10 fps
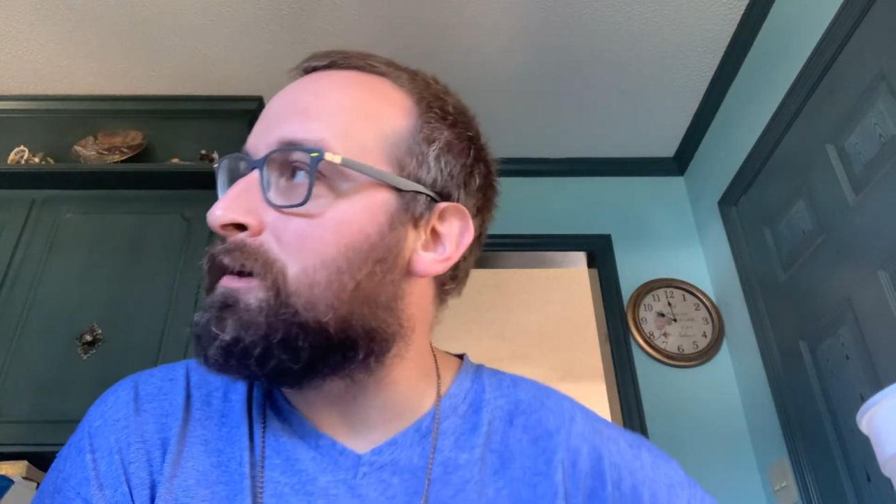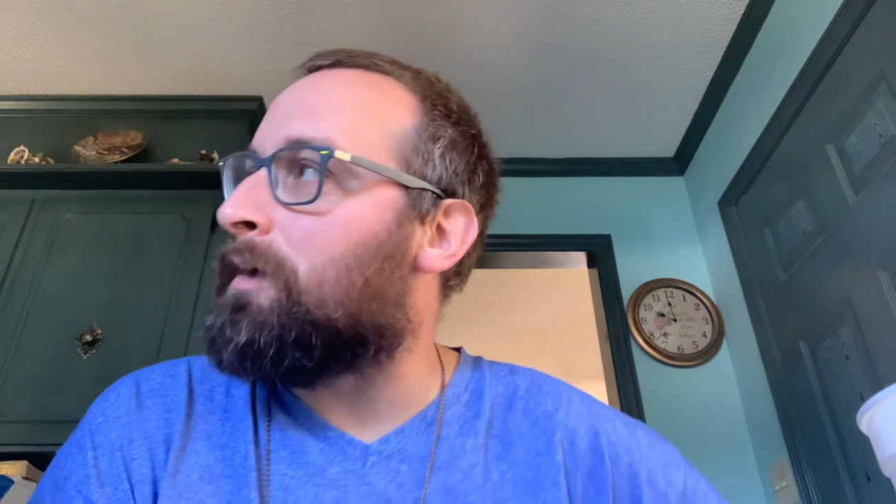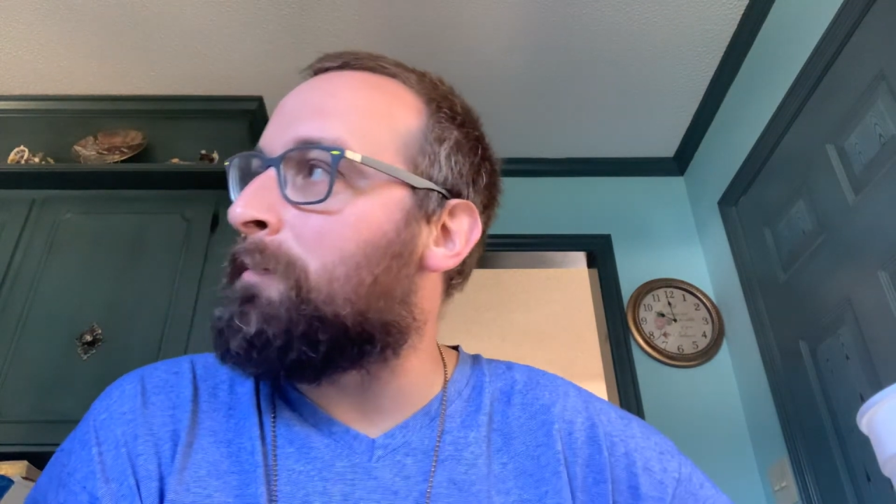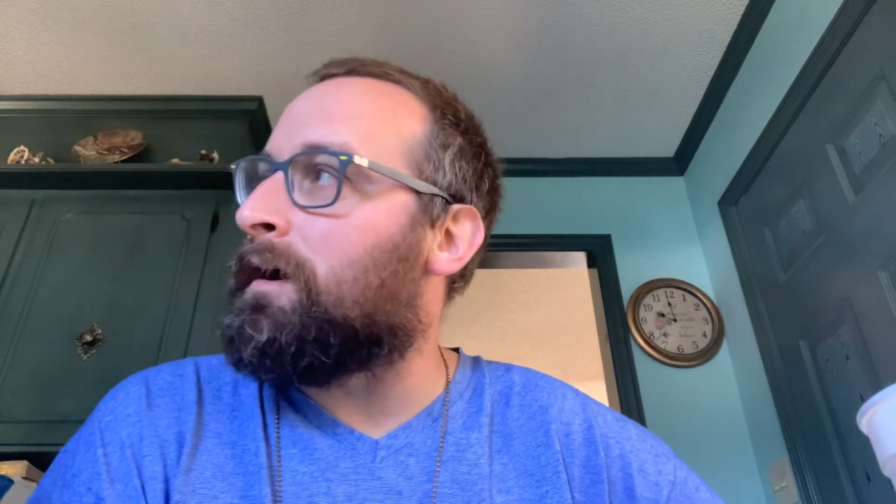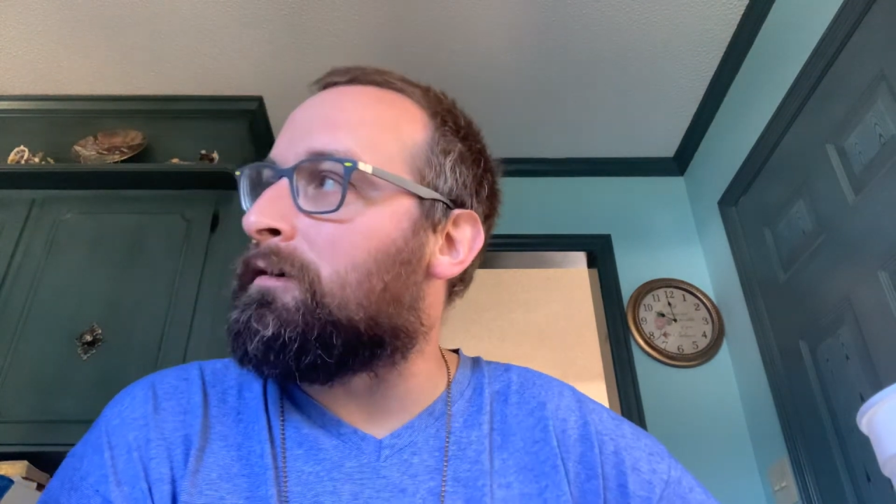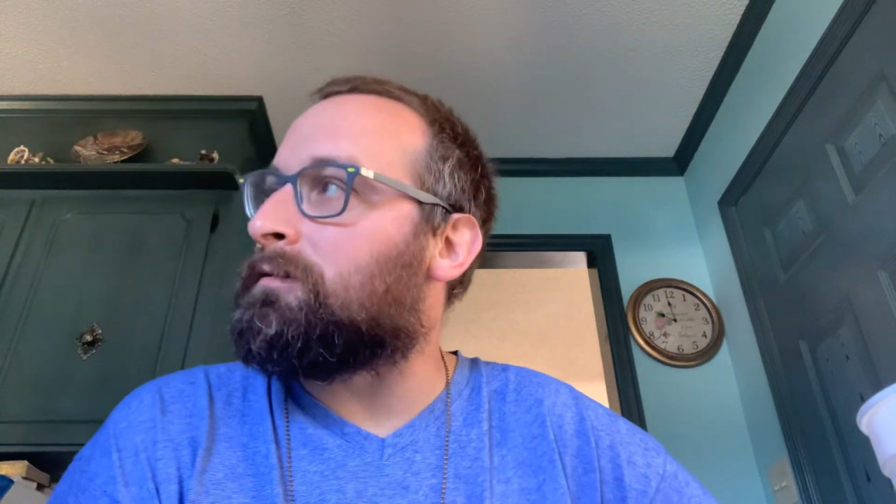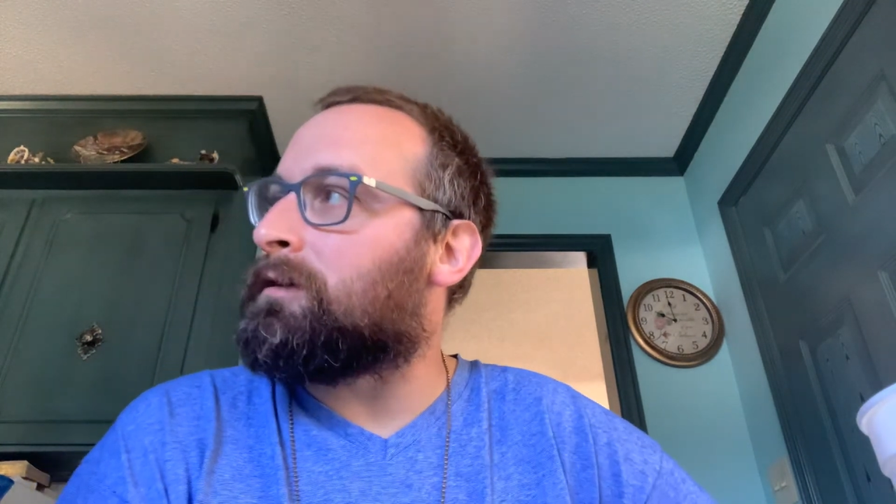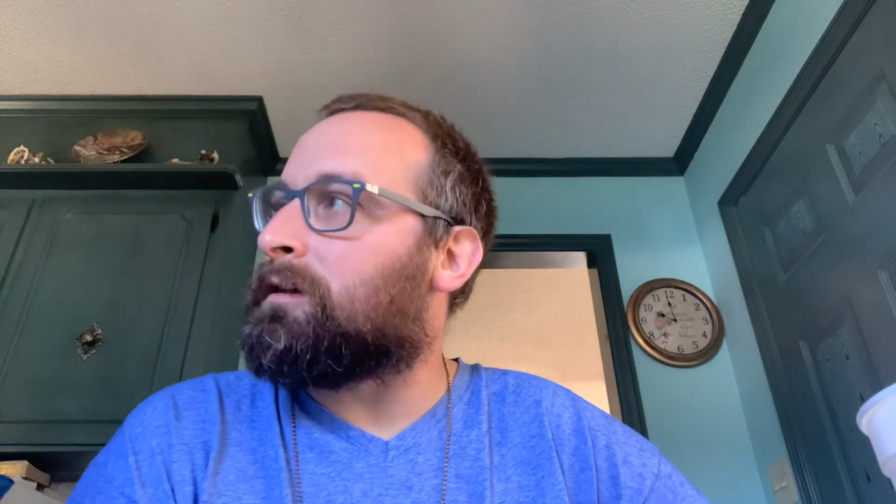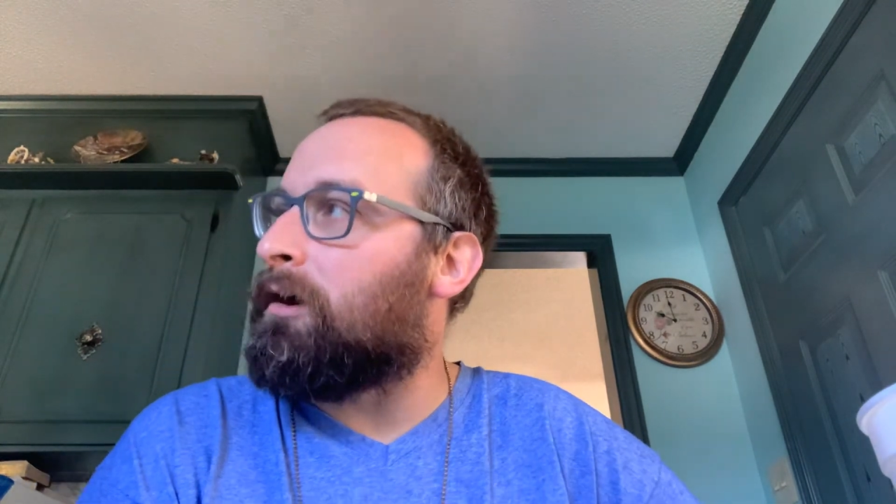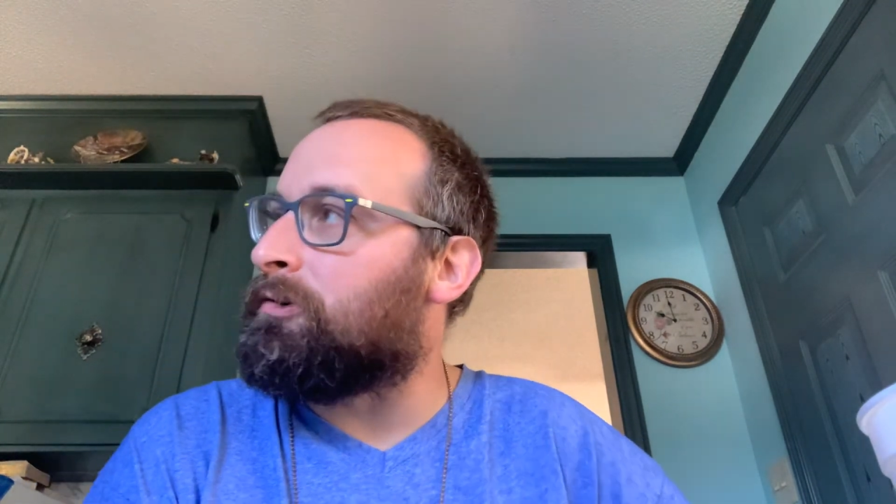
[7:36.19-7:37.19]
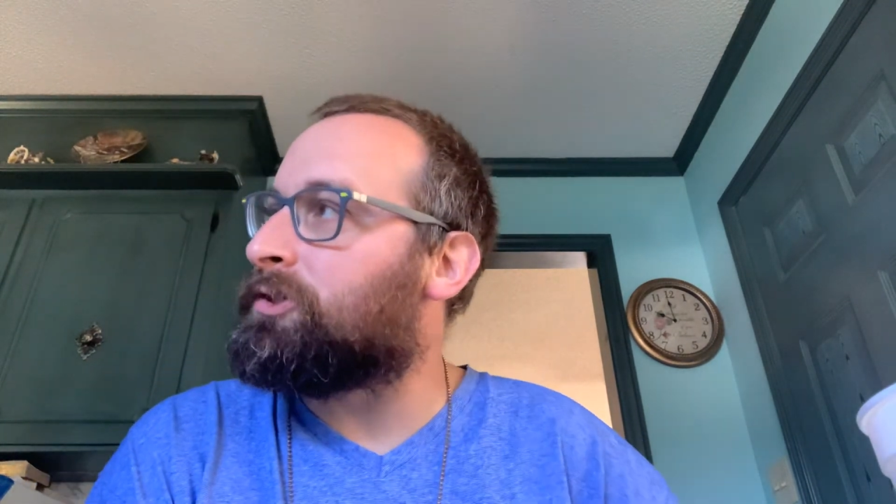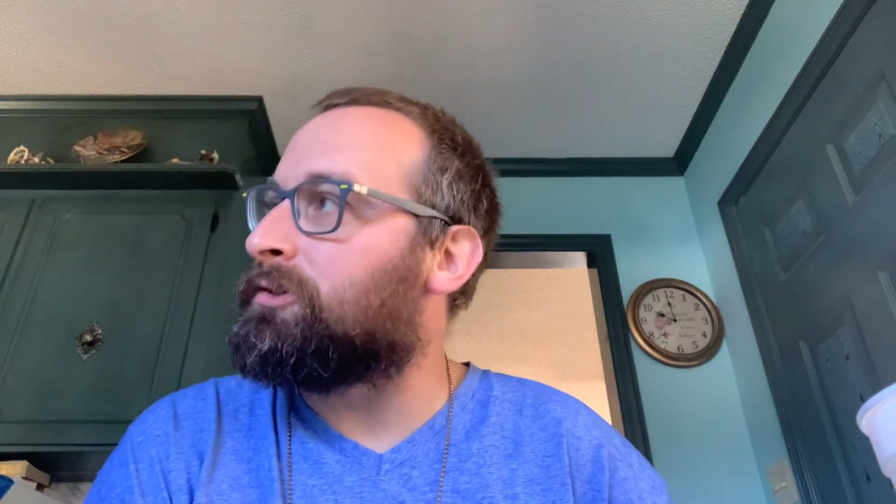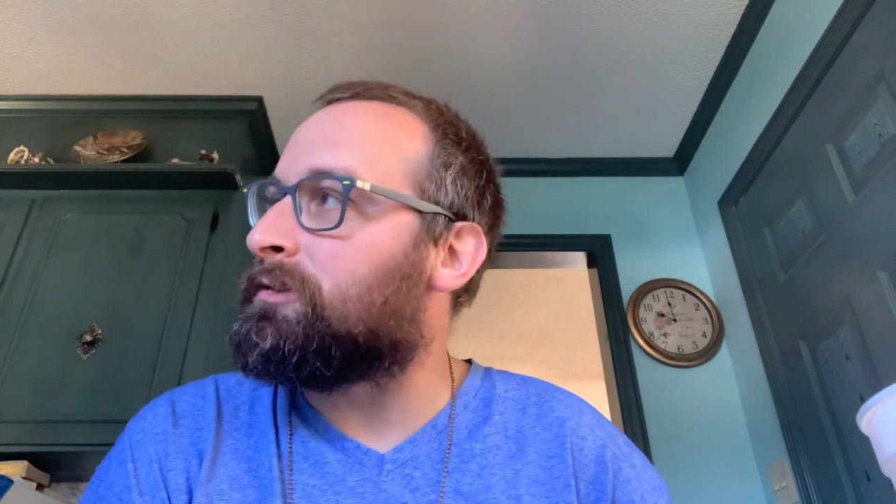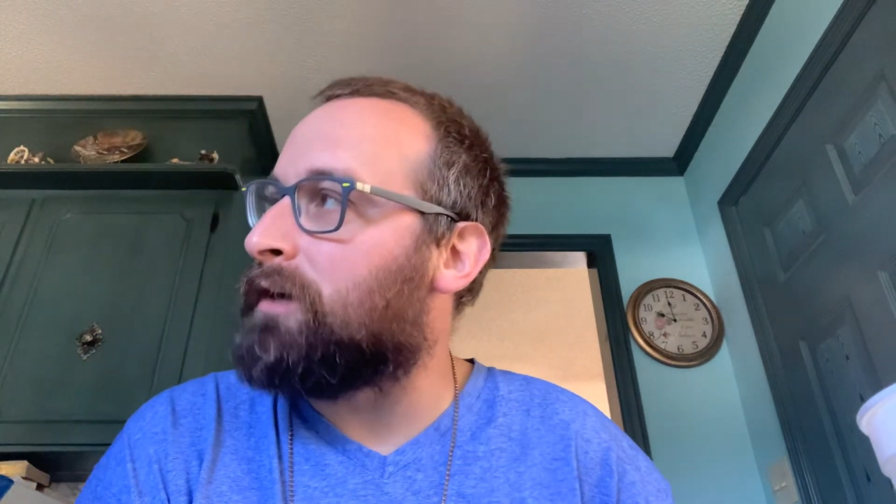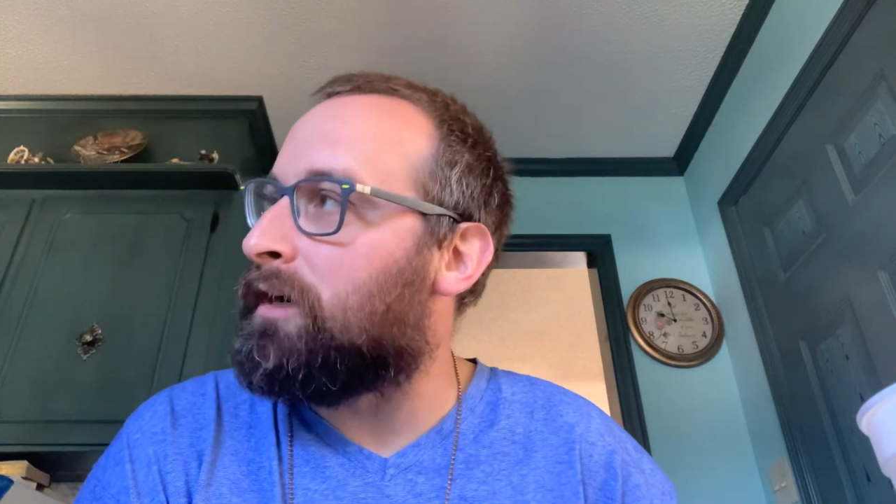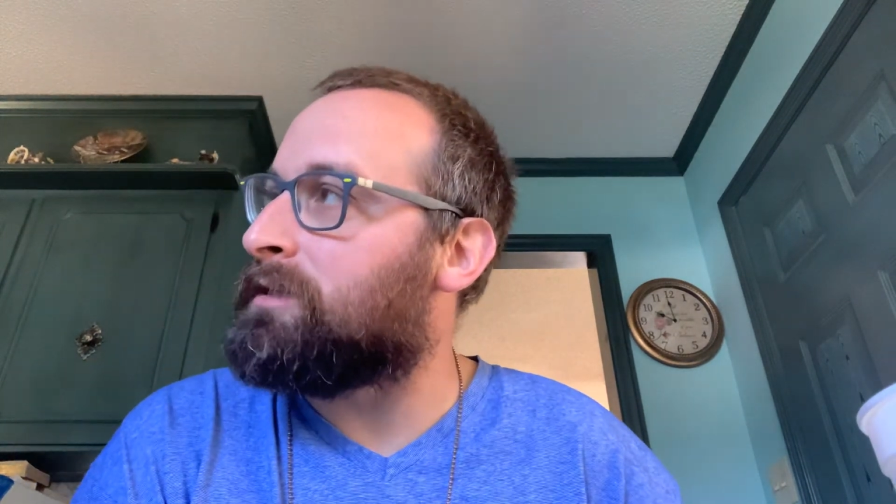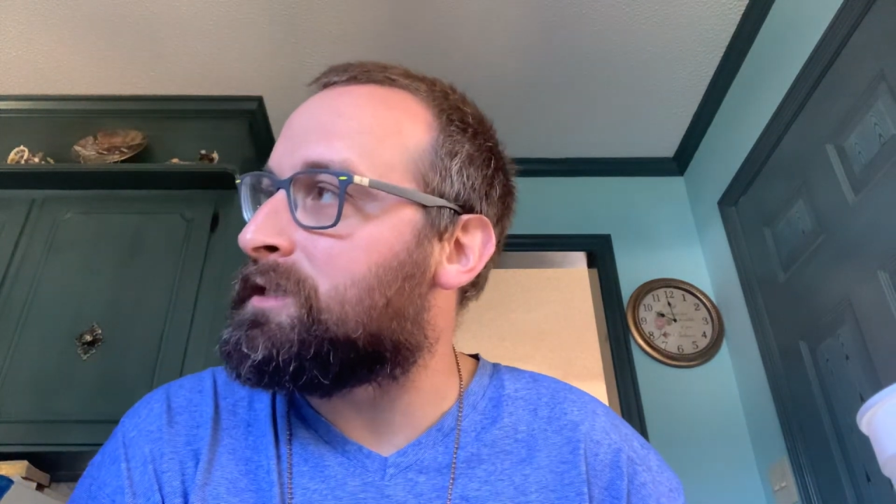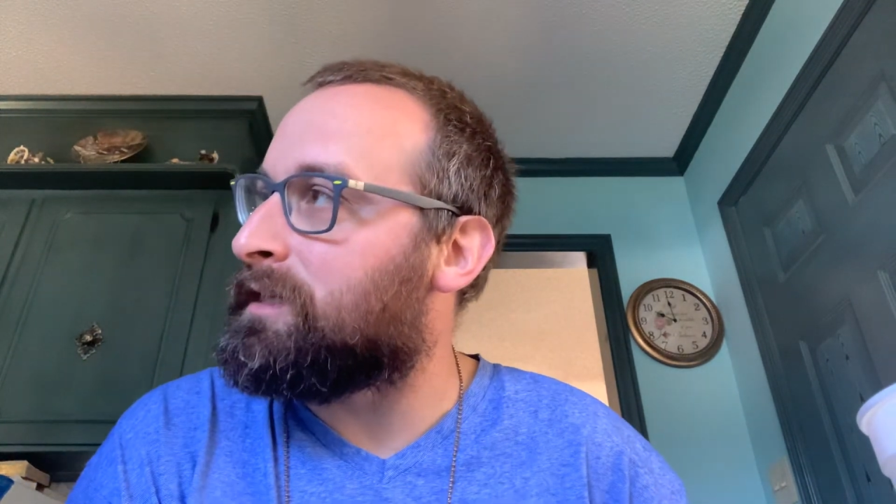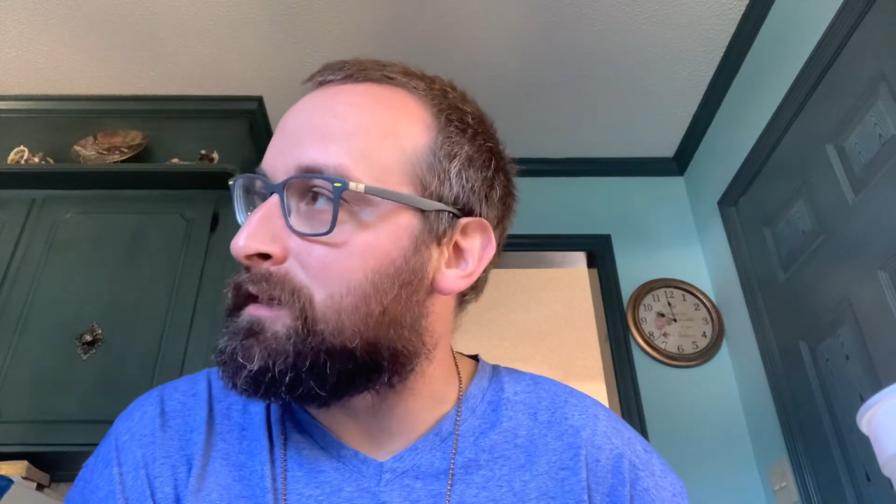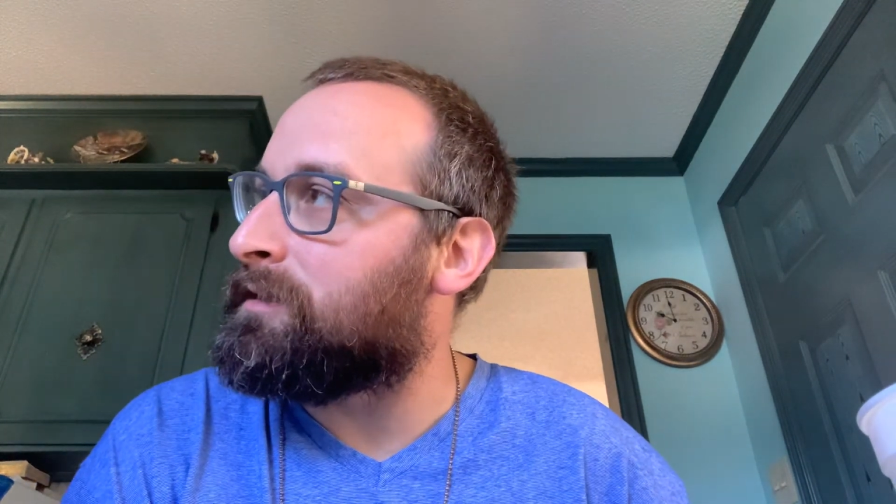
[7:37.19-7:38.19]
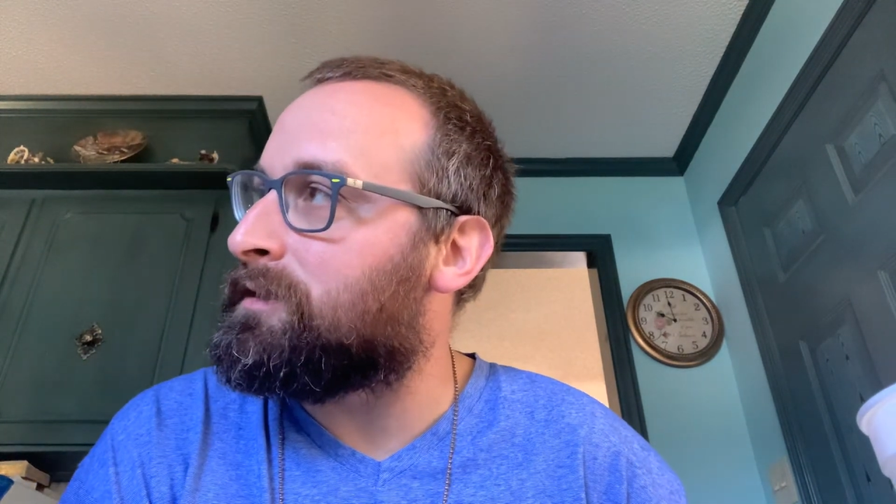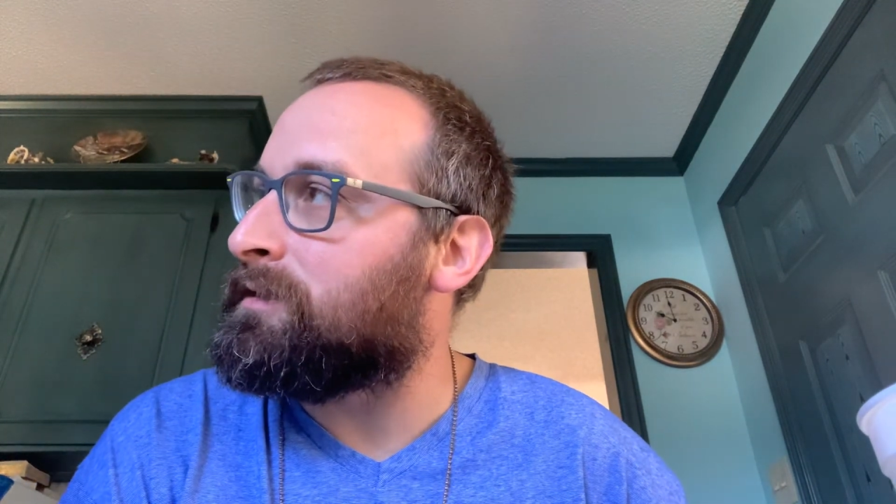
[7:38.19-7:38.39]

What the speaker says: about the kosher nonsense.